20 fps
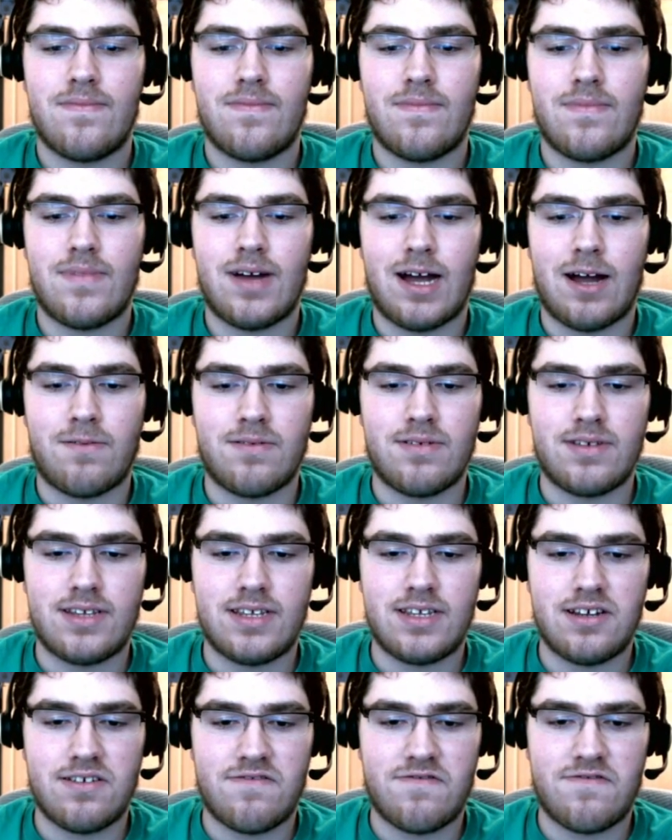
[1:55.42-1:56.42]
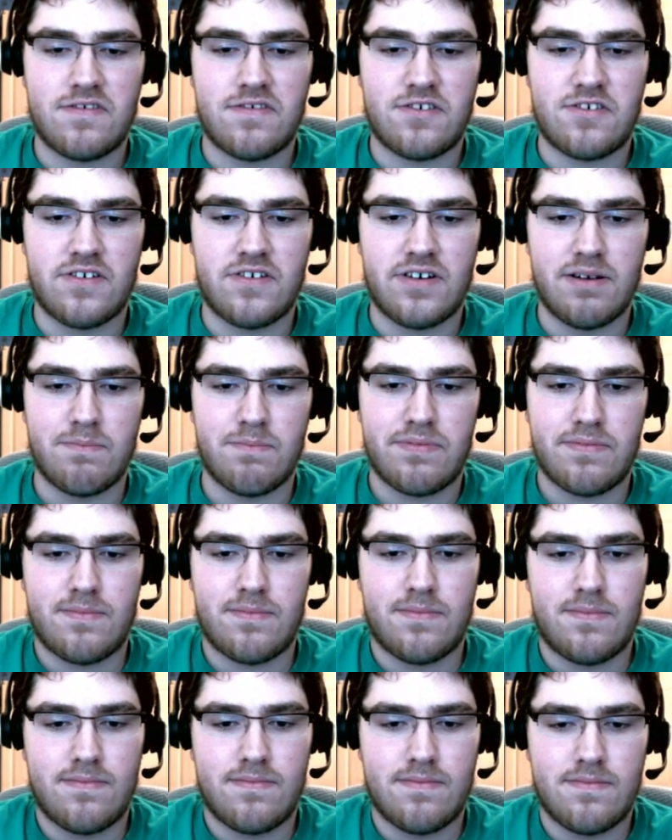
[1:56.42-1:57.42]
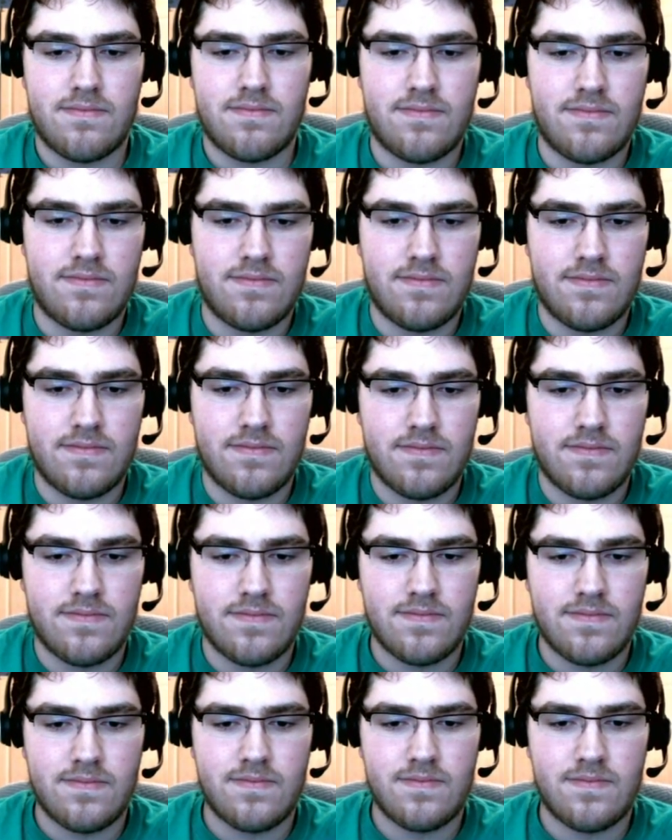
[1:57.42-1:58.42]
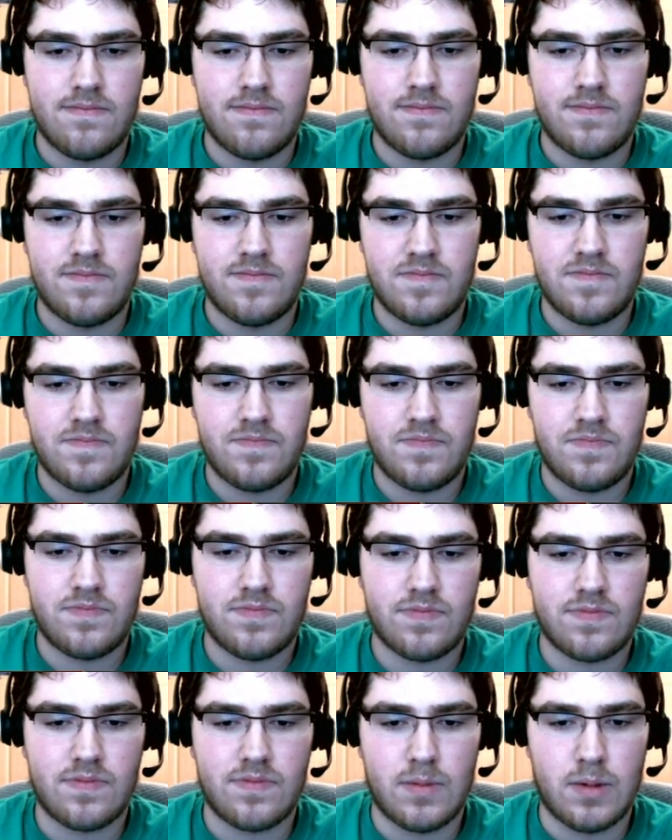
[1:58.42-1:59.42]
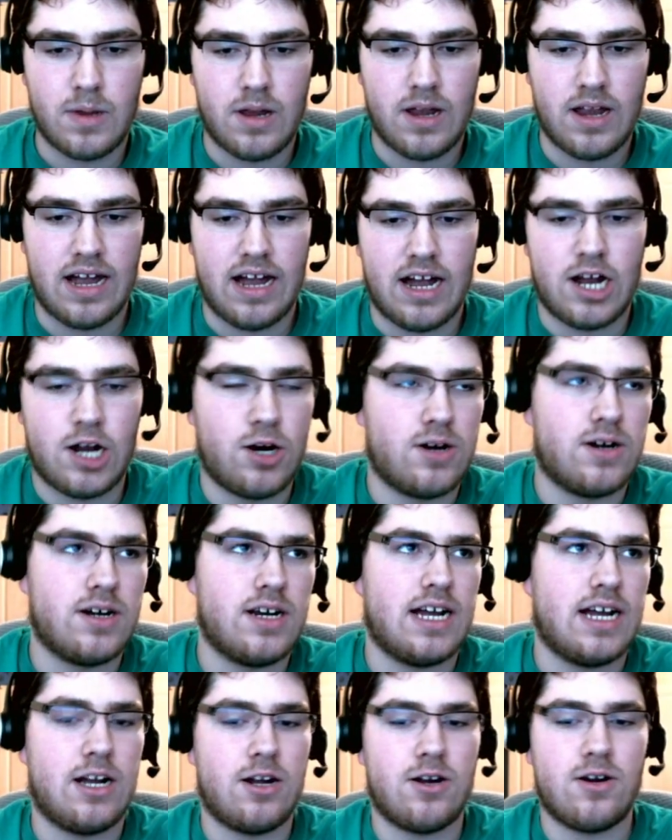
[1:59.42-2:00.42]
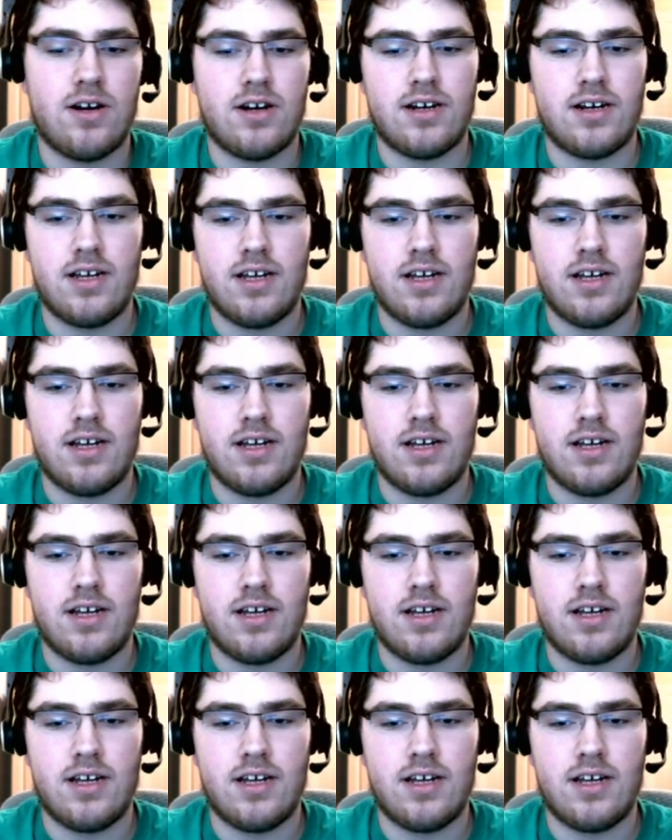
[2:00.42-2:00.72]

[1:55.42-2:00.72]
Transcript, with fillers: I was here for shrimp. No. Shrimp. Yeah, I heard. I no, heard.